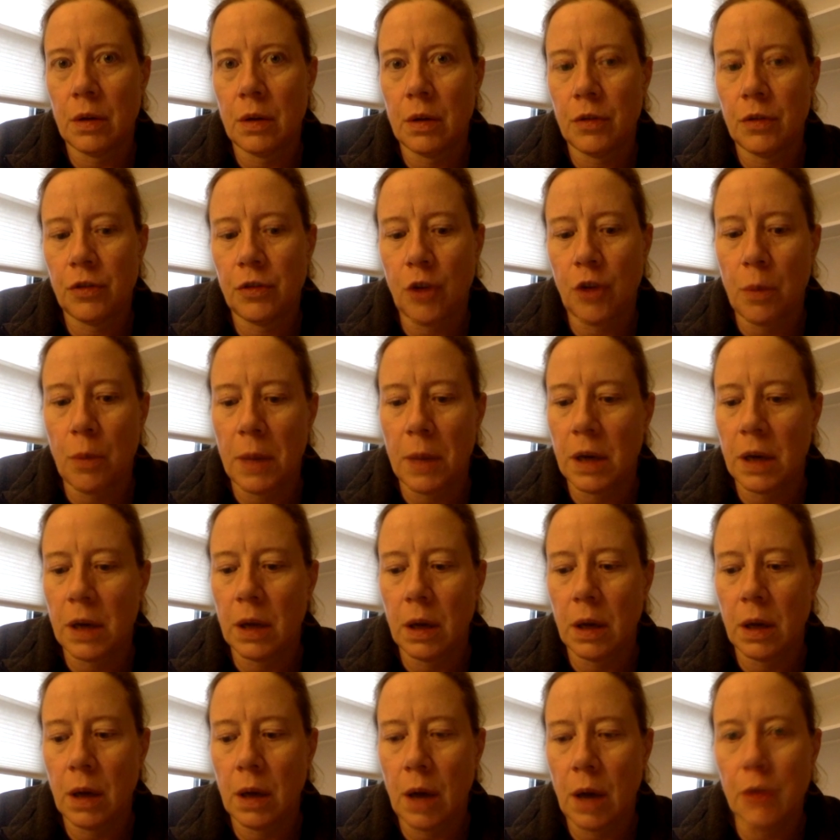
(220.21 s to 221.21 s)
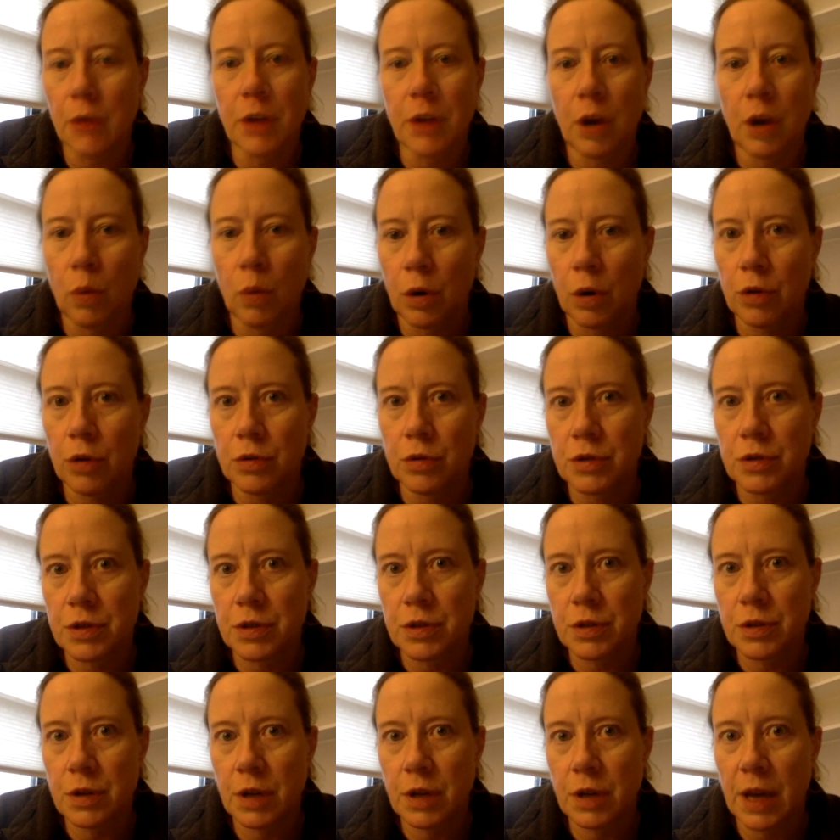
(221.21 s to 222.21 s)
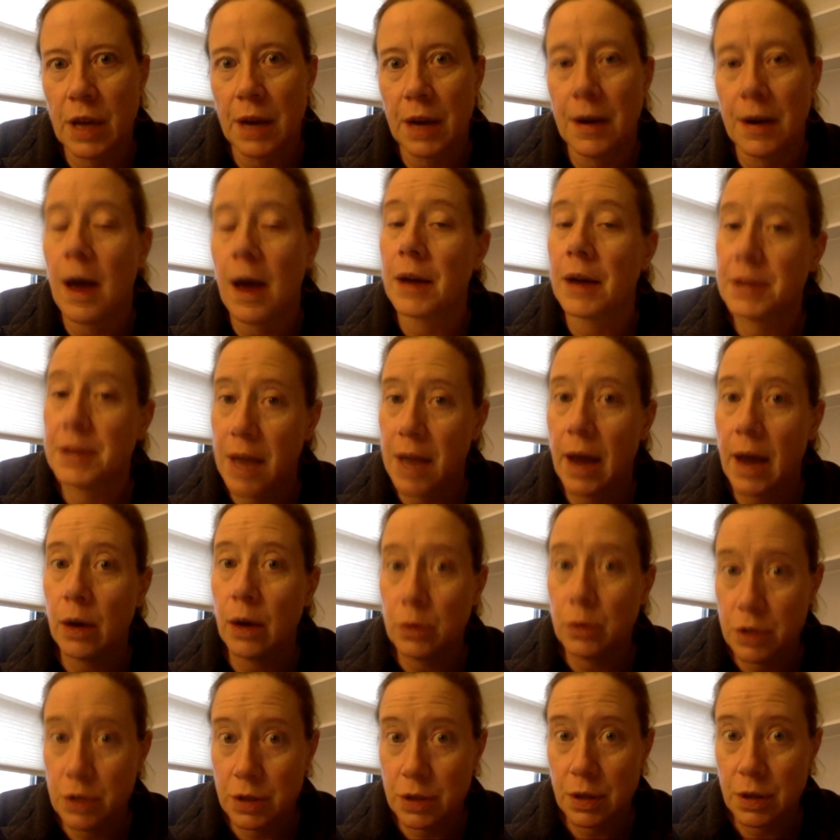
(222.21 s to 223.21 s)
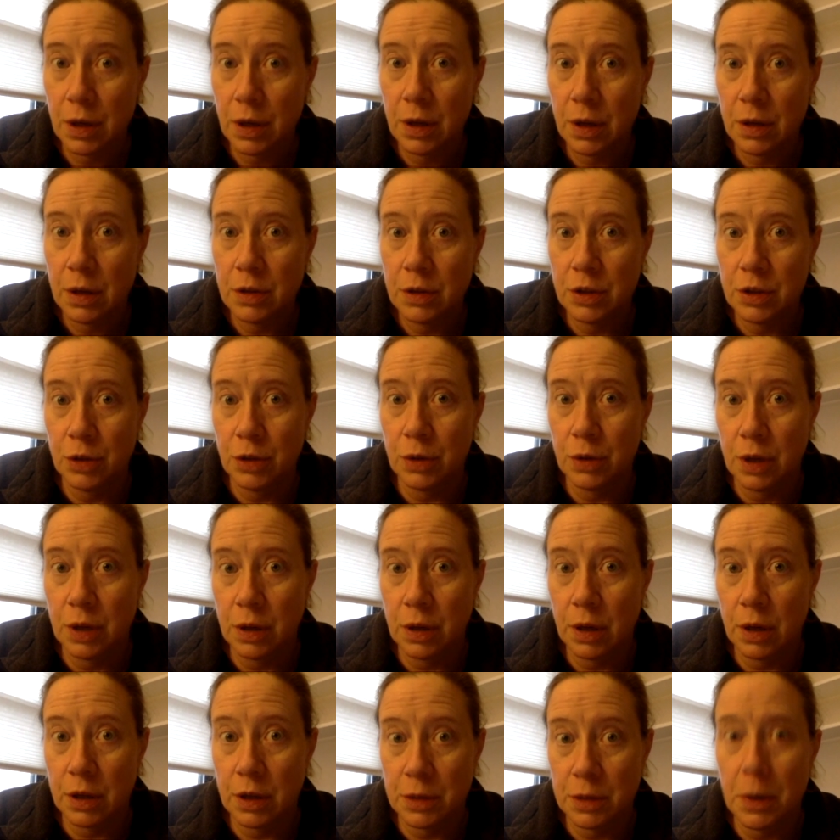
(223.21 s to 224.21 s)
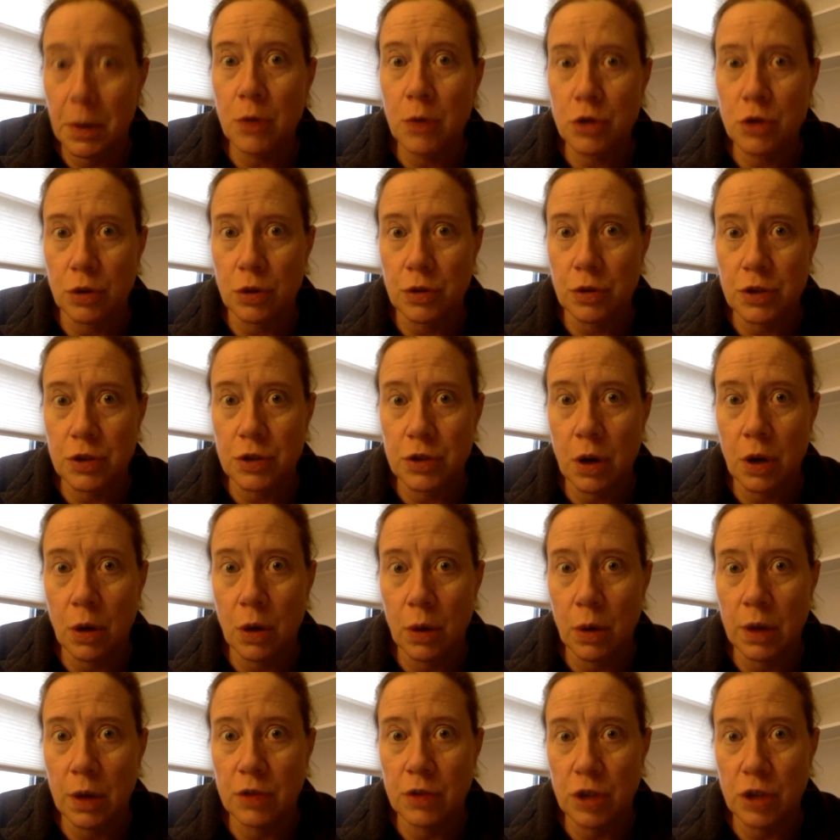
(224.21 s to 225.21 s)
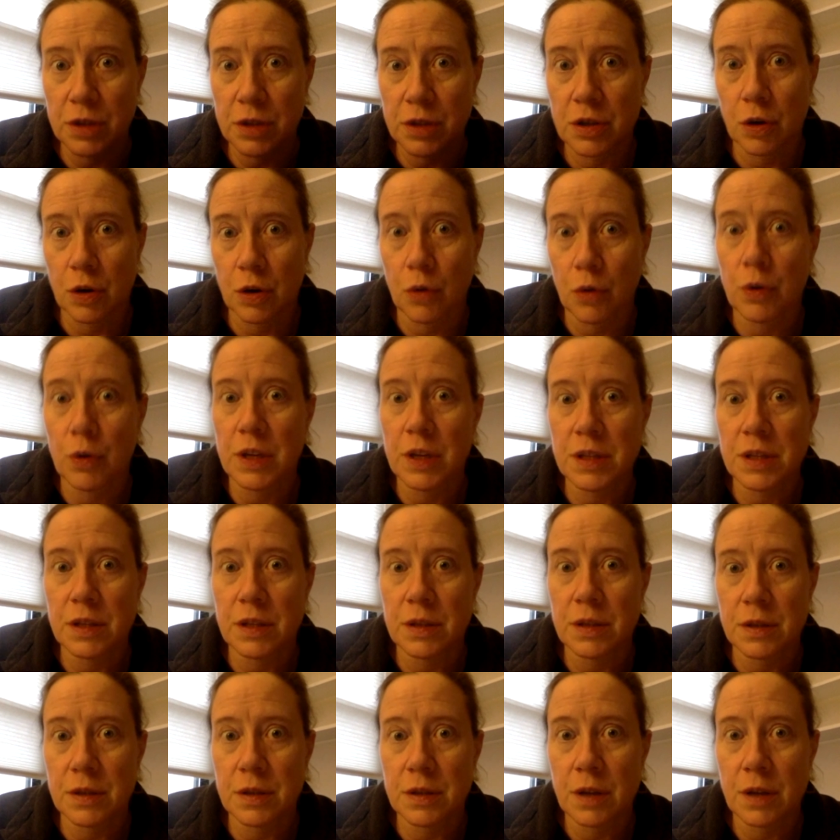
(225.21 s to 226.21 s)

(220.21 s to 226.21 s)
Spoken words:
So many healthcare workers get knocked out due to exposure, so it just decreases